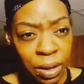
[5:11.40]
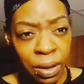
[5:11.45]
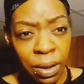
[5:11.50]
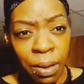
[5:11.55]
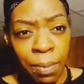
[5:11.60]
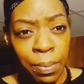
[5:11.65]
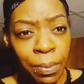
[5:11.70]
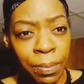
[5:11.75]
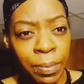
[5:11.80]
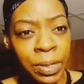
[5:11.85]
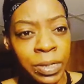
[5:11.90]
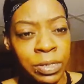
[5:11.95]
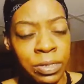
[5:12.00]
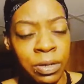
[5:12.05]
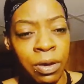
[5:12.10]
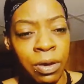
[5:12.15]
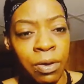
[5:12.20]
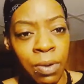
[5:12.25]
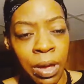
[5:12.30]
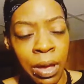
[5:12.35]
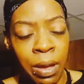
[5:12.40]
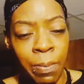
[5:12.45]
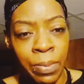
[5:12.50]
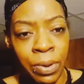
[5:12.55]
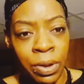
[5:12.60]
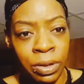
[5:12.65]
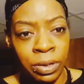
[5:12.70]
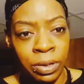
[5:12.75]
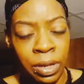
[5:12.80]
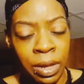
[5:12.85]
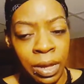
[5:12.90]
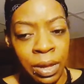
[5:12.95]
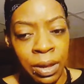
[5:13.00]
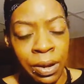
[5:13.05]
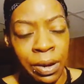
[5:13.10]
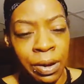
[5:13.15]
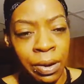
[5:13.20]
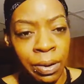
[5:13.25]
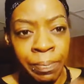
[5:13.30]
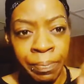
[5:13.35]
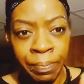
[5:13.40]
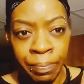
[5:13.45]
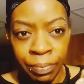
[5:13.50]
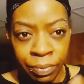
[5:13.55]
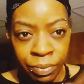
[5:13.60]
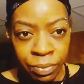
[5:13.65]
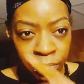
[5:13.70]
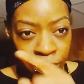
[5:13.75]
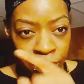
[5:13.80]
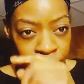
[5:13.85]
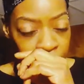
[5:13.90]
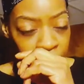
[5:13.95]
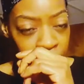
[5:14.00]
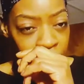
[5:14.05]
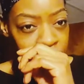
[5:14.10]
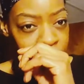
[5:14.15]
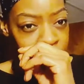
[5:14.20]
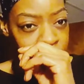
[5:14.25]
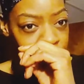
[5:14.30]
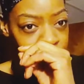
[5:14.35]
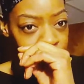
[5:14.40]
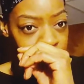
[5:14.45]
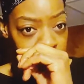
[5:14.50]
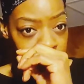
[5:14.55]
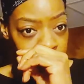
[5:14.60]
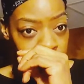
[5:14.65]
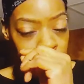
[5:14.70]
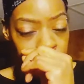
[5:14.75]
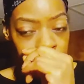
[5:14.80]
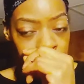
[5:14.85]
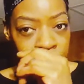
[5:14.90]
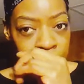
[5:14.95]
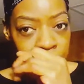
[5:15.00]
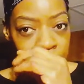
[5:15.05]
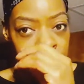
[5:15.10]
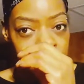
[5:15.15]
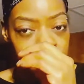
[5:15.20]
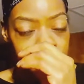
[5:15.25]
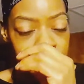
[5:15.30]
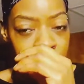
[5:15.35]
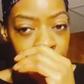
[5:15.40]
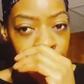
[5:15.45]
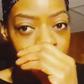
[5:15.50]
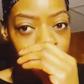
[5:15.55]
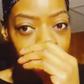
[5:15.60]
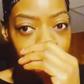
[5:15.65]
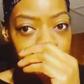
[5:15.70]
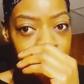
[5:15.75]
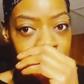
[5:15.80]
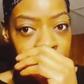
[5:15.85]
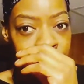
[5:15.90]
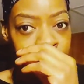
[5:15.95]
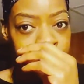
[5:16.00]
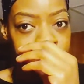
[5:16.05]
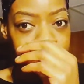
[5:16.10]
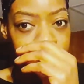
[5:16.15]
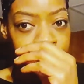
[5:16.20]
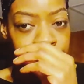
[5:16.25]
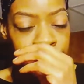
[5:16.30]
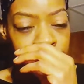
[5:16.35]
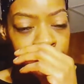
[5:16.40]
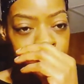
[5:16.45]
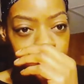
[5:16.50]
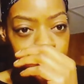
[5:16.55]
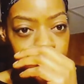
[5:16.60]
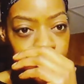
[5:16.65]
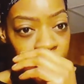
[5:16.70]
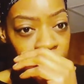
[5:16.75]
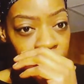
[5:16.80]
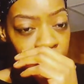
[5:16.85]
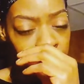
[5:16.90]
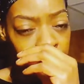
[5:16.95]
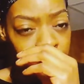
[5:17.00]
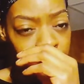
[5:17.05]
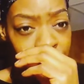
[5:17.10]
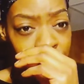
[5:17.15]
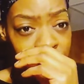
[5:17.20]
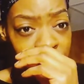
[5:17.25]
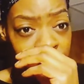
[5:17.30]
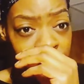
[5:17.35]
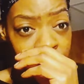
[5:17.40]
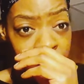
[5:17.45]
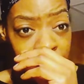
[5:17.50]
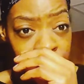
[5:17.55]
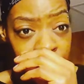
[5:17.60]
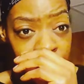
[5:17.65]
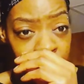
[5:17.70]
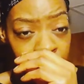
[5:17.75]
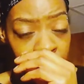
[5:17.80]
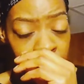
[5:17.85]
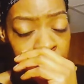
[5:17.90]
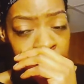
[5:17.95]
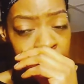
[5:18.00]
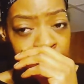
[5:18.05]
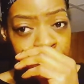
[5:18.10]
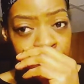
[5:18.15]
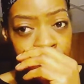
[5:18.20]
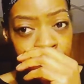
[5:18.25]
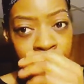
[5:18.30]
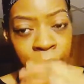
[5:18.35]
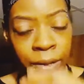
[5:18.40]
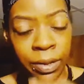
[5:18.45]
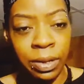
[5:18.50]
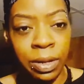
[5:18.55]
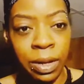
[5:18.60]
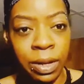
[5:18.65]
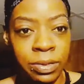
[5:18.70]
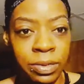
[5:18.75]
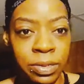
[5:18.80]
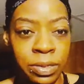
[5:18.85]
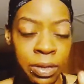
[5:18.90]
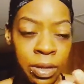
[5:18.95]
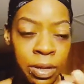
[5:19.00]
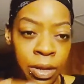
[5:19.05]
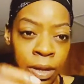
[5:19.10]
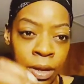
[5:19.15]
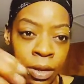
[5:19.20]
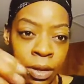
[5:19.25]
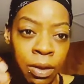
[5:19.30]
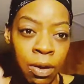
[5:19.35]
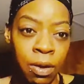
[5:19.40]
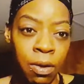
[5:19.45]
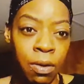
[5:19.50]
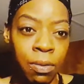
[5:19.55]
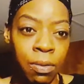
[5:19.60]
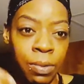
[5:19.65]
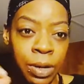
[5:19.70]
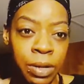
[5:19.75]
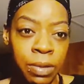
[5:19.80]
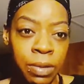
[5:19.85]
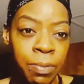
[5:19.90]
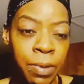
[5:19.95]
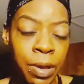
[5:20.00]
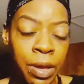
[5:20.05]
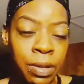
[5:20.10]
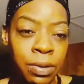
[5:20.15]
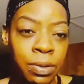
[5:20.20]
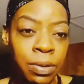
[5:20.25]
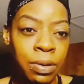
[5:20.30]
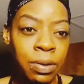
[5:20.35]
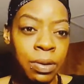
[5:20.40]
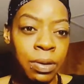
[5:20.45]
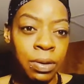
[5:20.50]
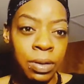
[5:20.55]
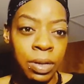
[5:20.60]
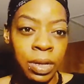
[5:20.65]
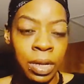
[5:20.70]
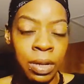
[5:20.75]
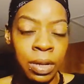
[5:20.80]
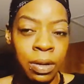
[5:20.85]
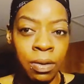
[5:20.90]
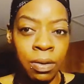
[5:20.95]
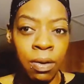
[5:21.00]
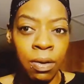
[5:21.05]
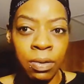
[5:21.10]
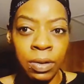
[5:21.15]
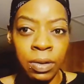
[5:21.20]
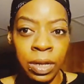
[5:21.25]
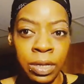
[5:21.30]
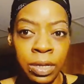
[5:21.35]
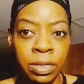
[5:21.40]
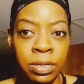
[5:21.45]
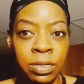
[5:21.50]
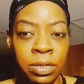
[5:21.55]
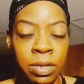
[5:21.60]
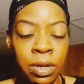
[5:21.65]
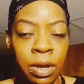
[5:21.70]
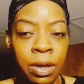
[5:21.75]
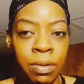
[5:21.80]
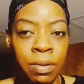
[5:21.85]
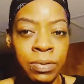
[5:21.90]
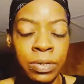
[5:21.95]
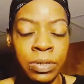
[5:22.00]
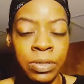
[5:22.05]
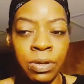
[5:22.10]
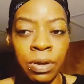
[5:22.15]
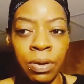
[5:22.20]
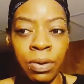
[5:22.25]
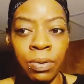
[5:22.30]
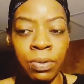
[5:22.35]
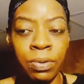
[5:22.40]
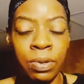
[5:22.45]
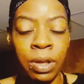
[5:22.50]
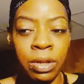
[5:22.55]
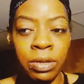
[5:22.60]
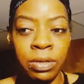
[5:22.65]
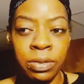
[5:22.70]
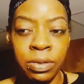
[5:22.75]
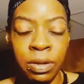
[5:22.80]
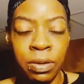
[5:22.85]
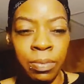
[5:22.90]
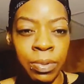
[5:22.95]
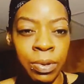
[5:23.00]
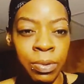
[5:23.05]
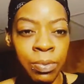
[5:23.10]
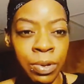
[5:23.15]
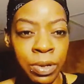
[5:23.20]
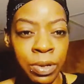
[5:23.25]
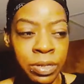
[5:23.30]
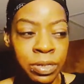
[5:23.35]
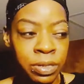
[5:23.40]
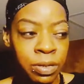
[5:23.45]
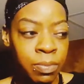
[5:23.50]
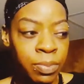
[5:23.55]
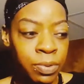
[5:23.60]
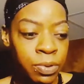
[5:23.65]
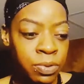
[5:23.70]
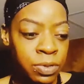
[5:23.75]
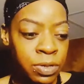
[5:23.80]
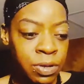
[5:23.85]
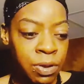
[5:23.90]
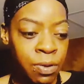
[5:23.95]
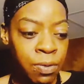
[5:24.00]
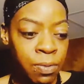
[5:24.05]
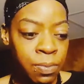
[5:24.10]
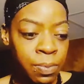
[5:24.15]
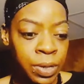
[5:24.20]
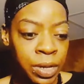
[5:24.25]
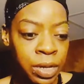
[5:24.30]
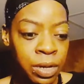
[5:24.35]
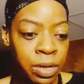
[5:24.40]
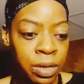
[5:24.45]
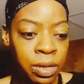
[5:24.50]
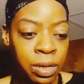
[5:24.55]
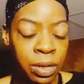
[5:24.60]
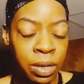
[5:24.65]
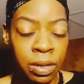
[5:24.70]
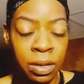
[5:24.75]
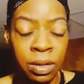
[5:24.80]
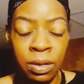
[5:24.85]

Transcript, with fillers: a couple months ago, I had bought the hair, and I showed it in one of the videos. I bought some pre-feathered hair that's already feathered and all that good stuff, so that's going to be really simple. So hopefully it'll get,